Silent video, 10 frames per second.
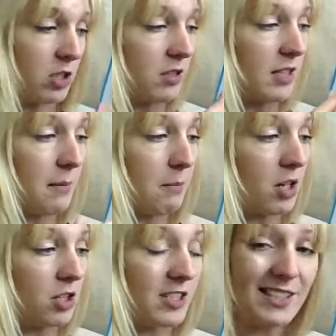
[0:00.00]
So say in
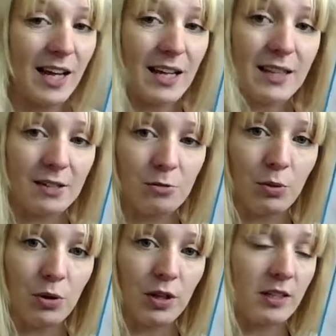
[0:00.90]
March you did 10,000
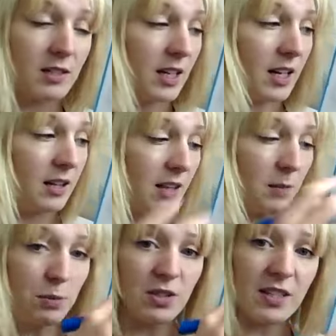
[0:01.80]
points,
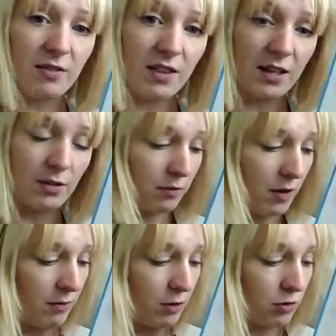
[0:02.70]
they'd put
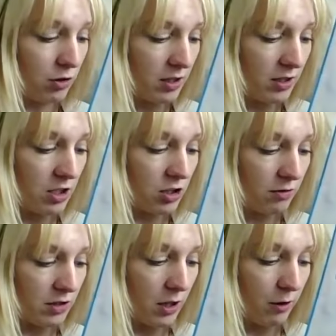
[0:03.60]
7,500 into your
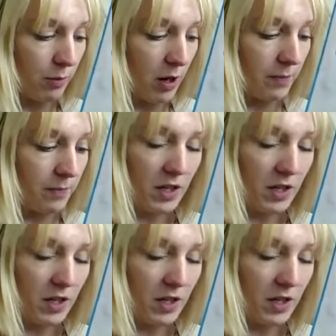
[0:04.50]
reserve pot.